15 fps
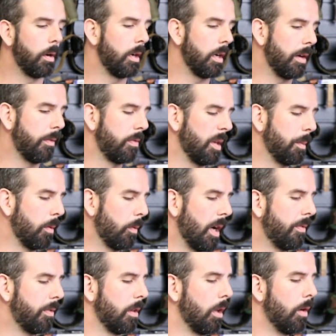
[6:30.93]
part I flipped the
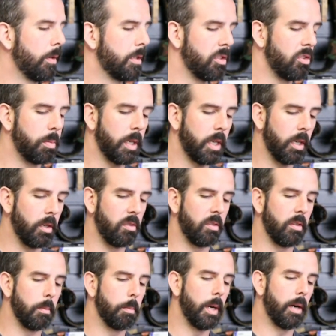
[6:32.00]
rifle over just
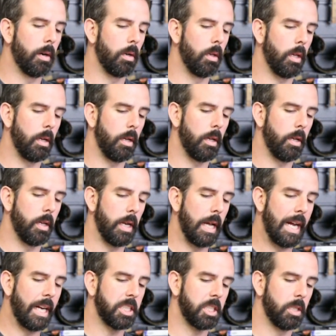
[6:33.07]
because the barrel and
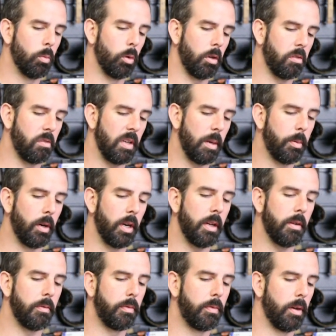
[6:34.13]
action want to
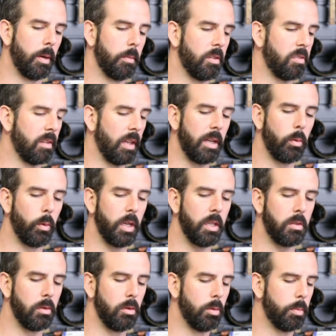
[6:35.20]
separate from this
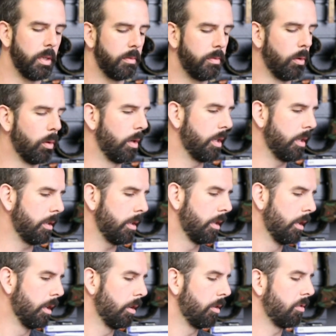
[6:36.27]
lightweight tube and forend.
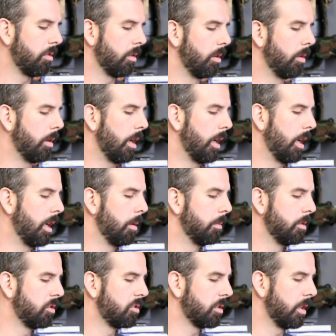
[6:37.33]
So
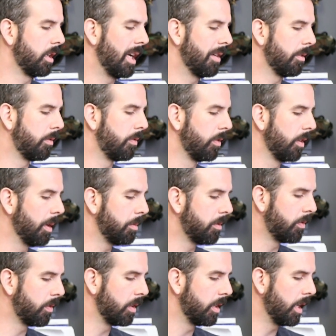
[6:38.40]
I'm just going to have it
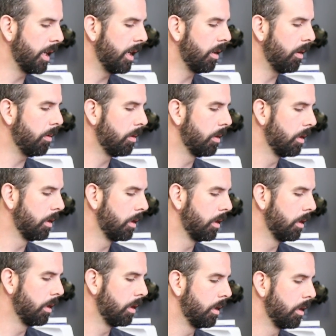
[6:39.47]
flipped for now
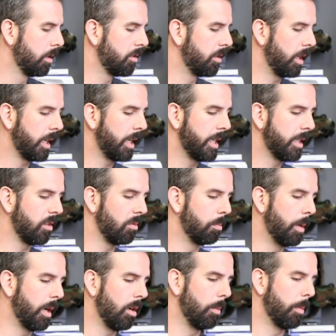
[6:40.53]
till I can get this
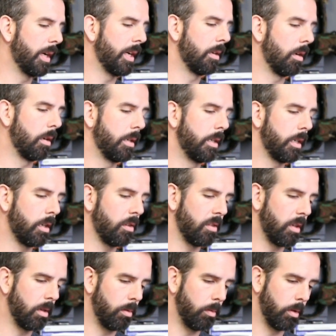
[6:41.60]
barrel band on here
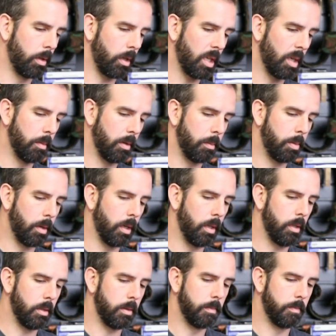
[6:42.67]
because I don't want it coming
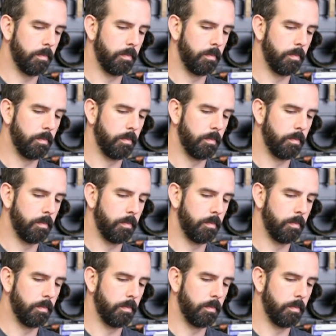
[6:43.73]
apart.